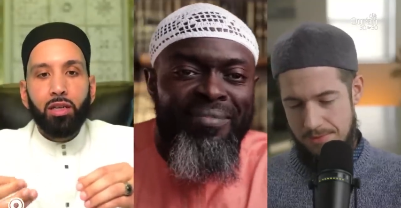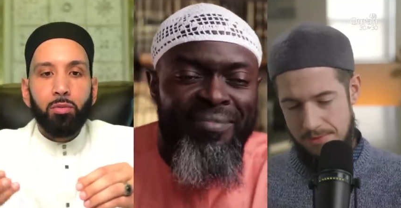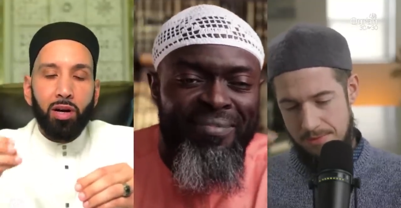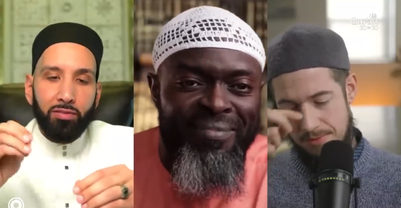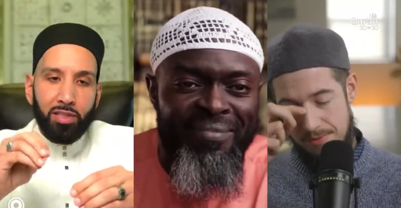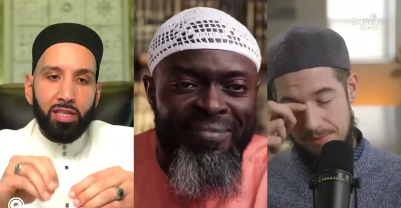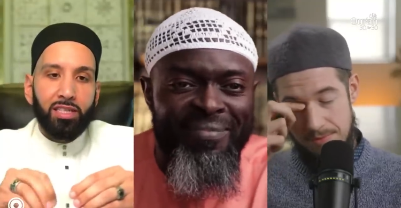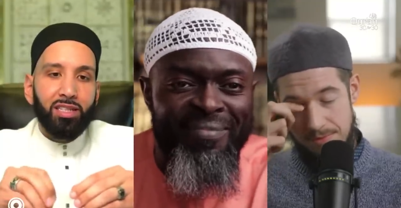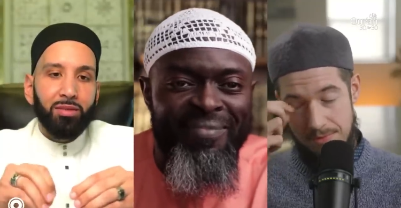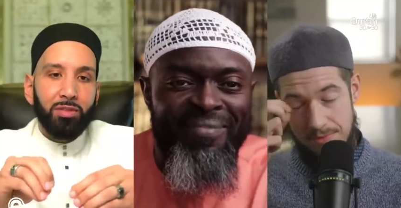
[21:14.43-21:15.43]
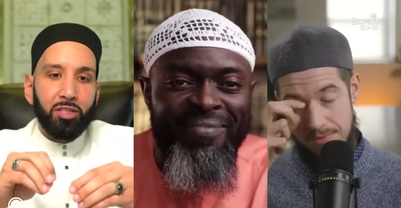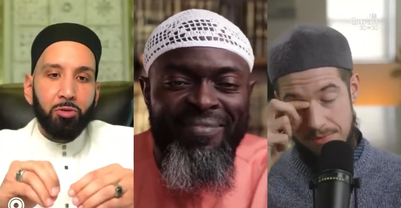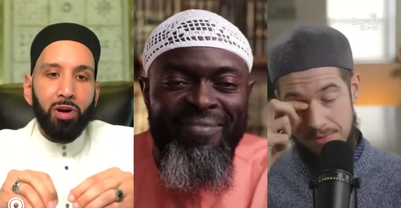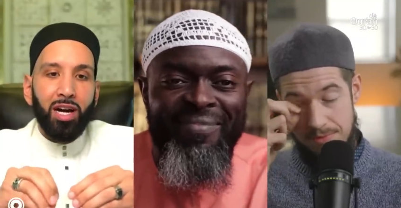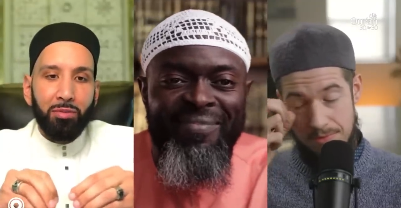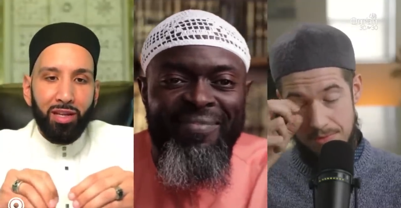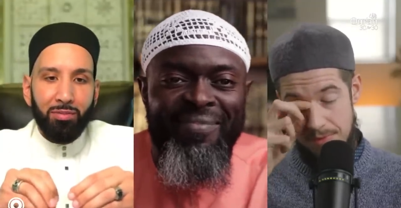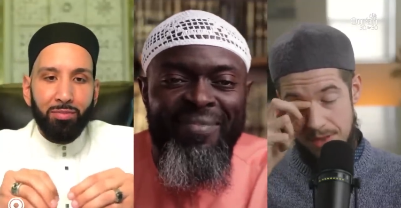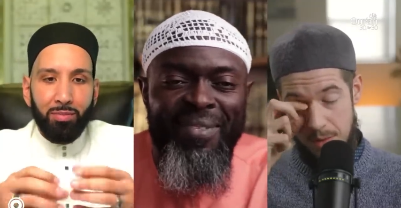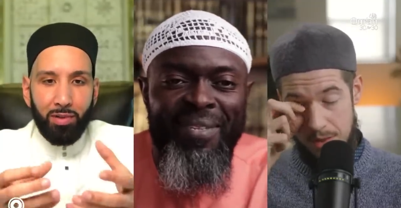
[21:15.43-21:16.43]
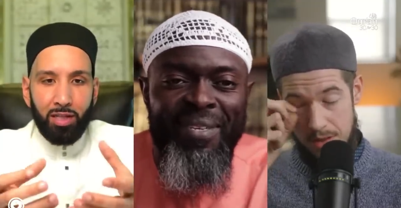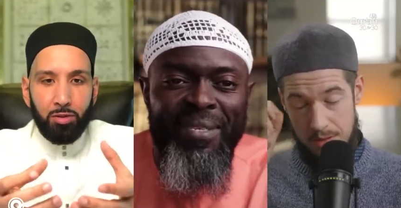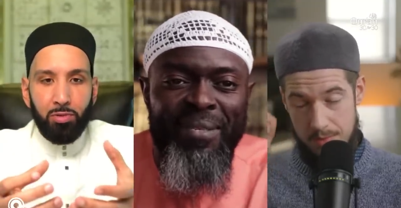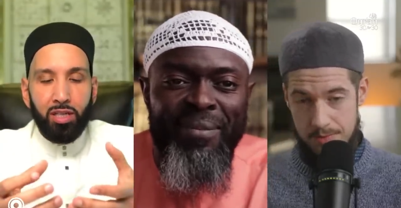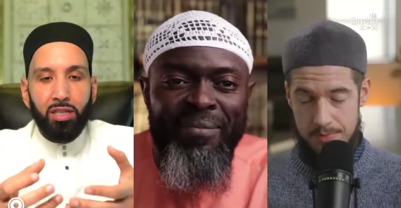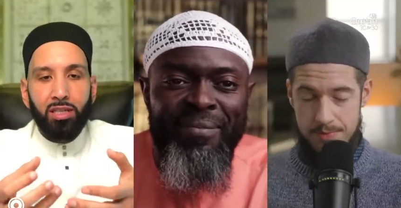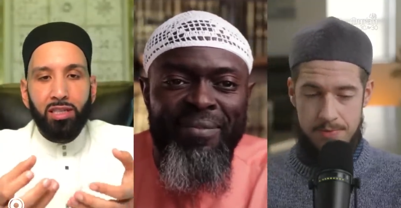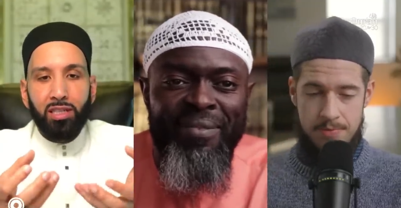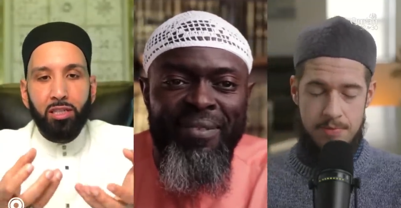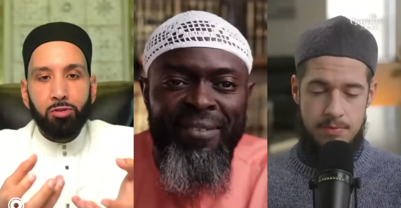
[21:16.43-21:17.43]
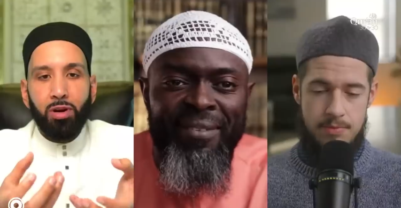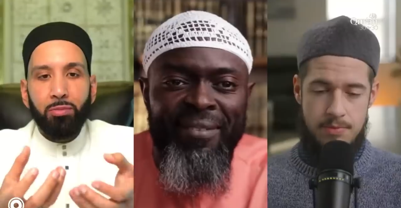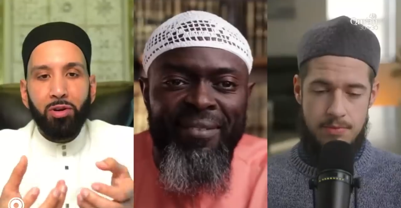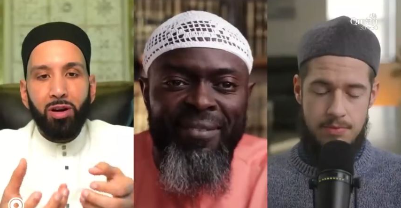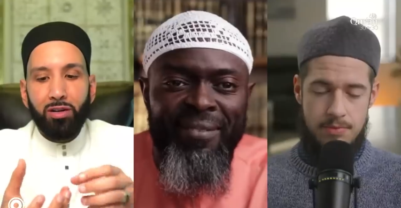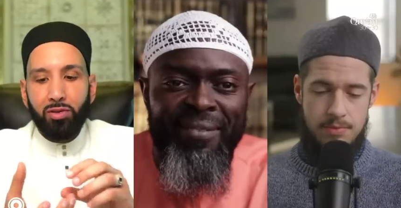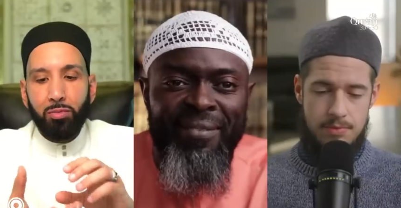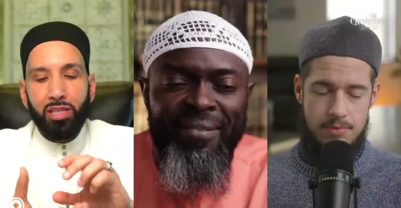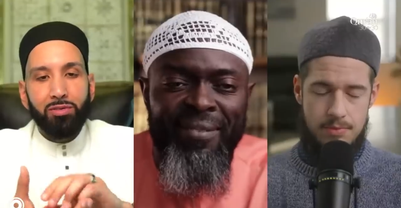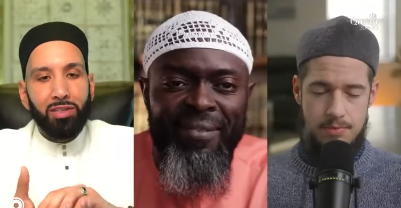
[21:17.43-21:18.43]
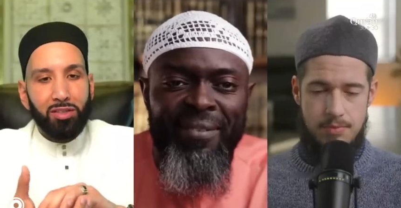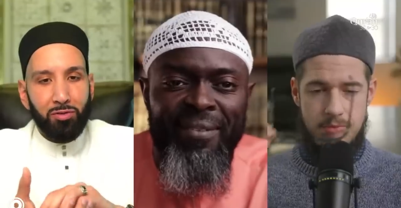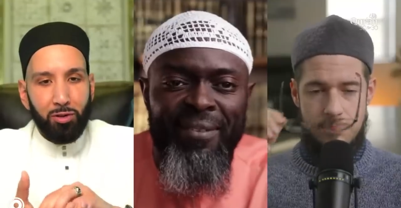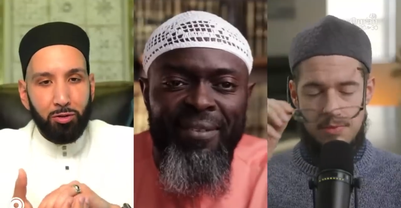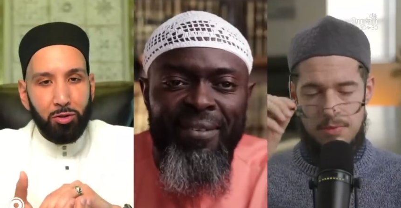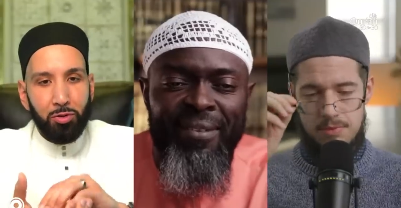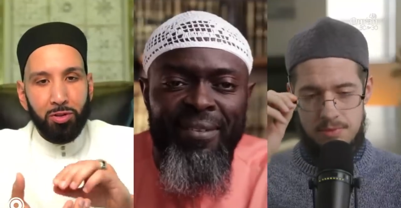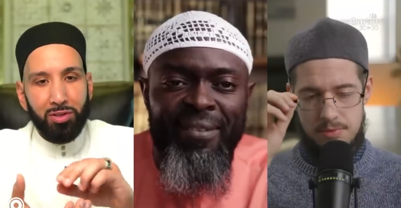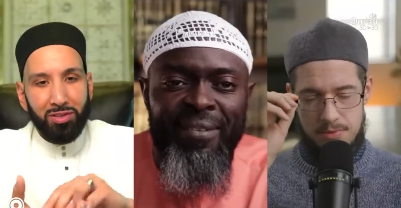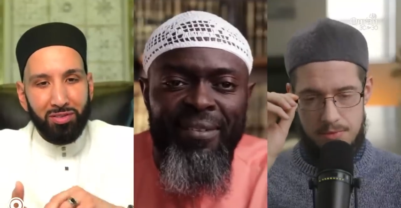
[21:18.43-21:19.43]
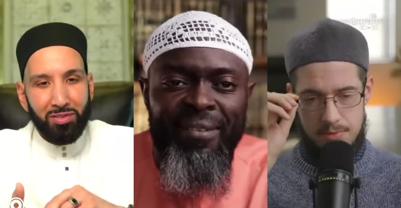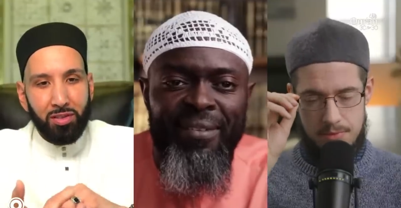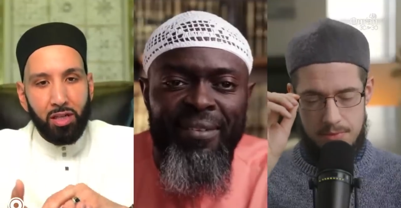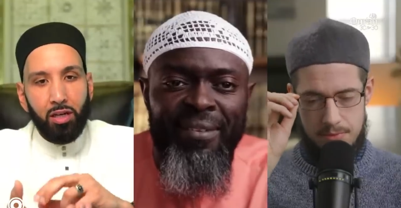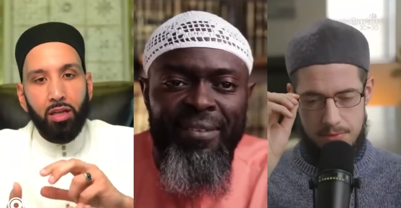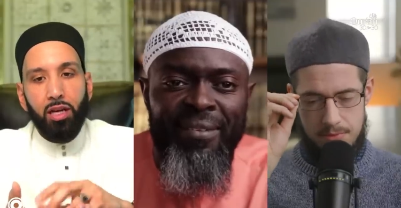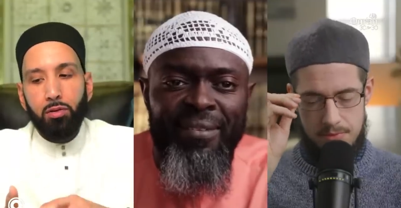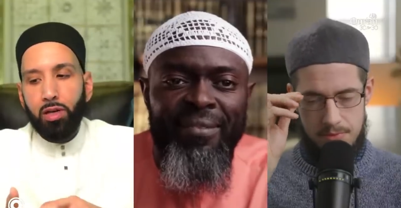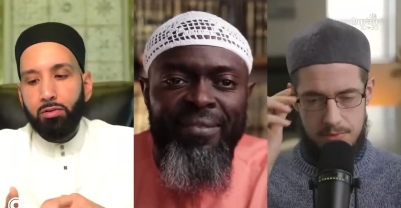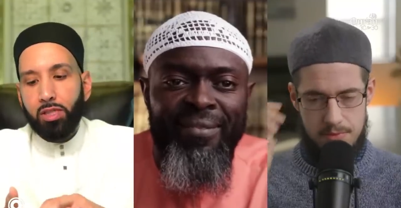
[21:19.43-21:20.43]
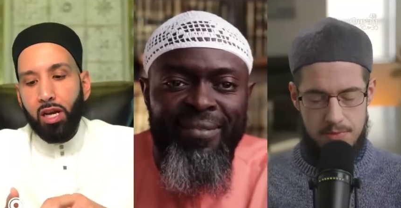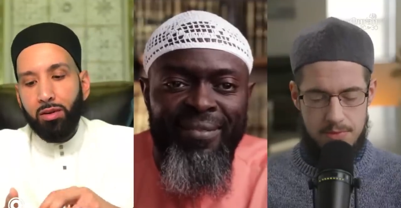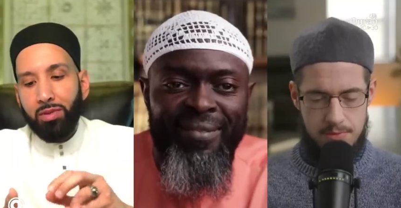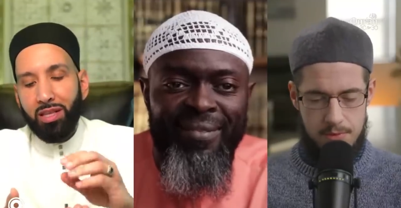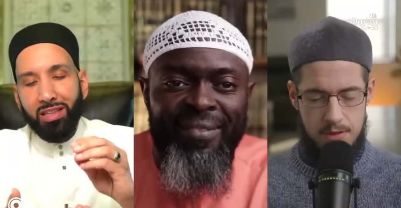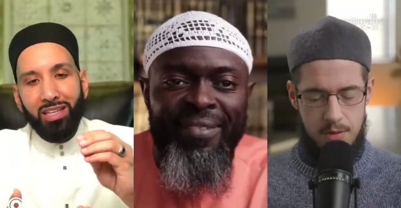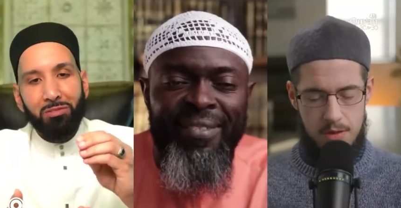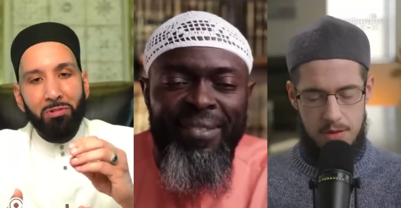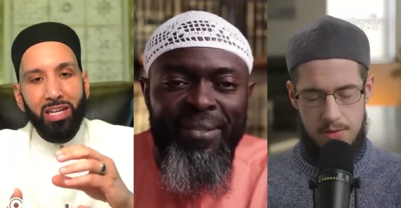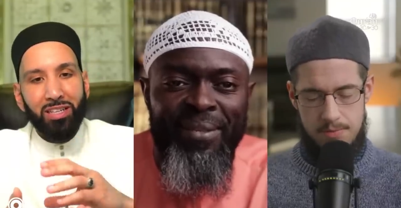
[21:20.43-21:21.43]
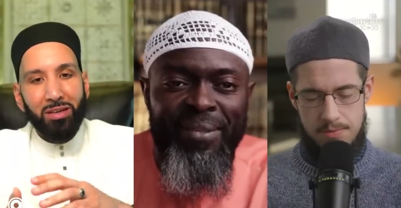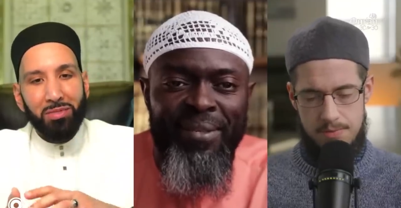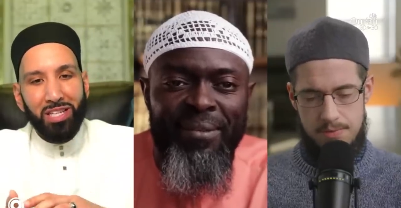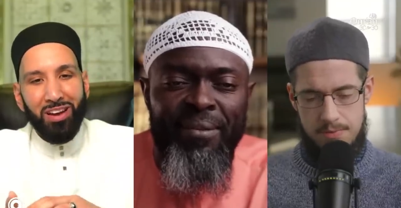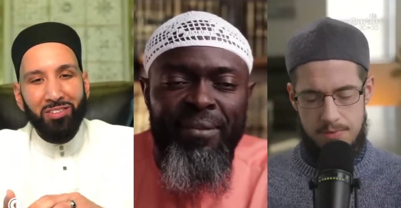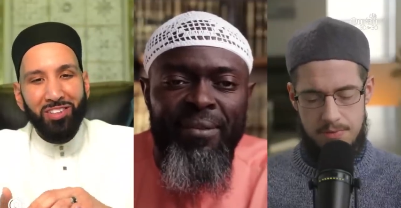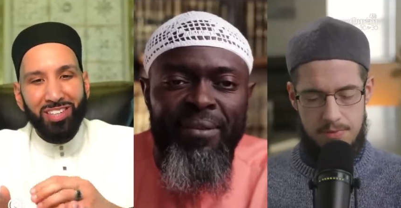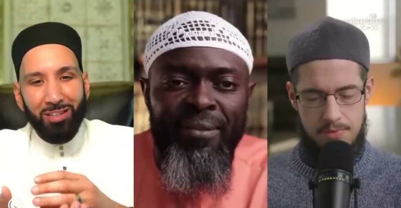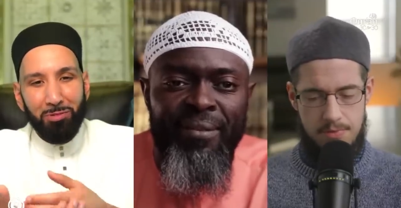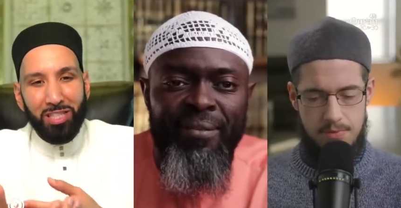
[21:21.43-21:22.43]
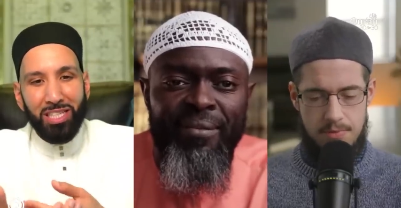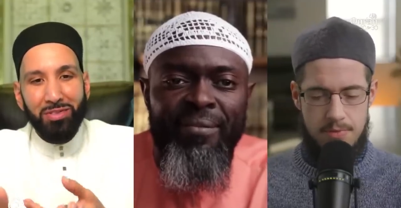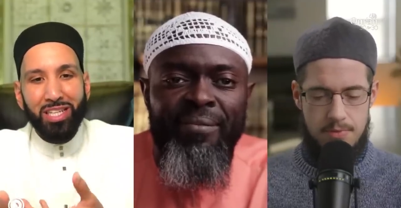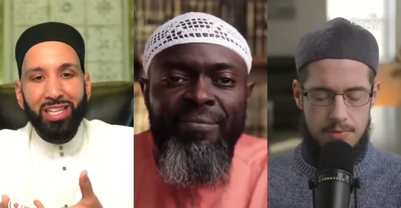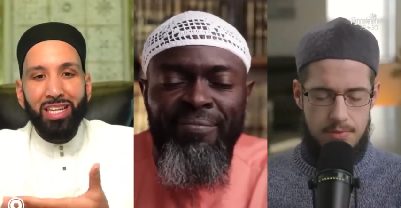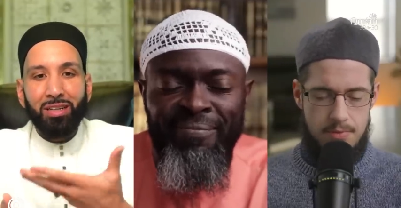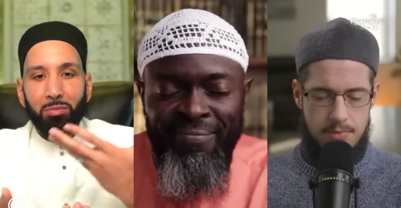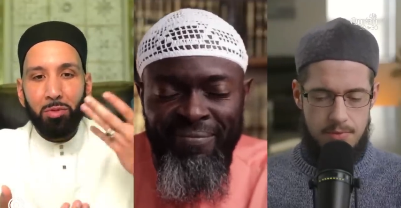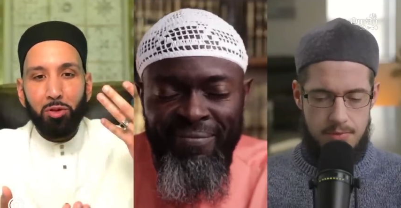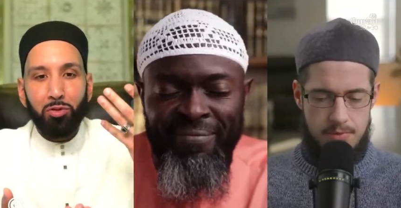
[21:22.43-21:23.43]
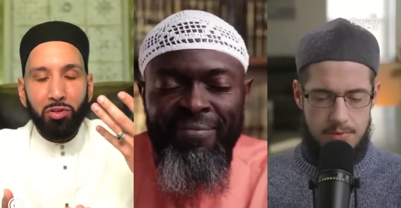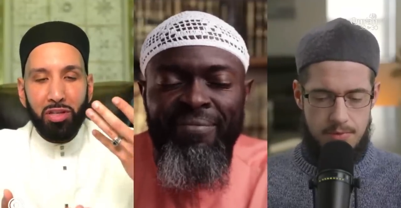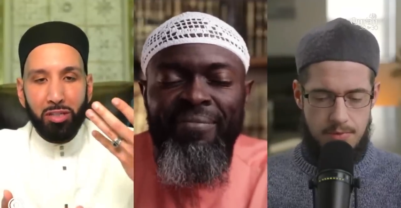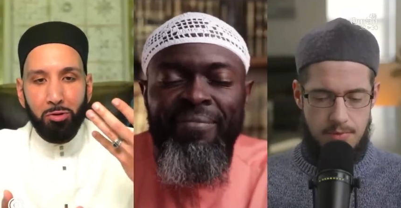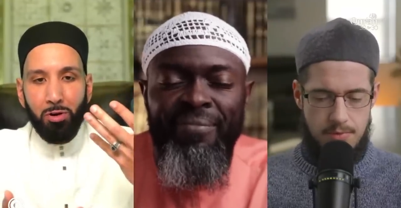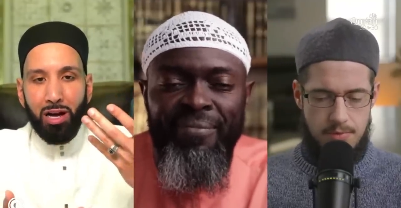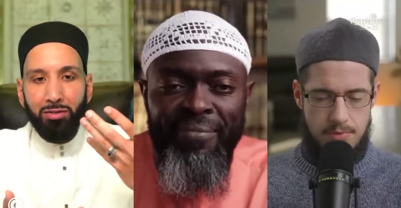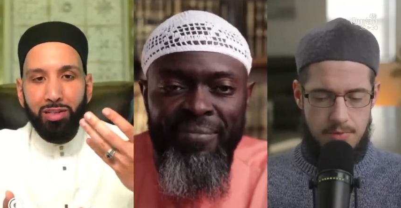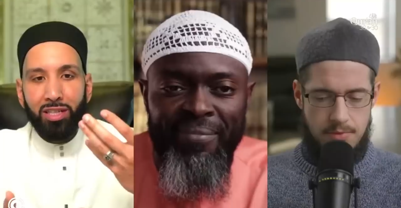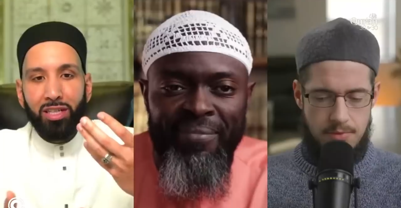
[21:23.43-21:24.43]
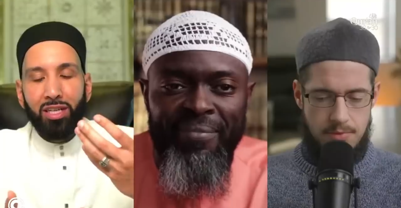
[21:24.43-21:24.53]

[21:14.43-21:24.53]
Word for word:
Speaker 1: The Prophet mm. described them as what? He, he described the heart of the believer as fertile soil, sallallahu wasallam, that the rain comes down on it, receives it, and then hmm. beautiful things grow out of it.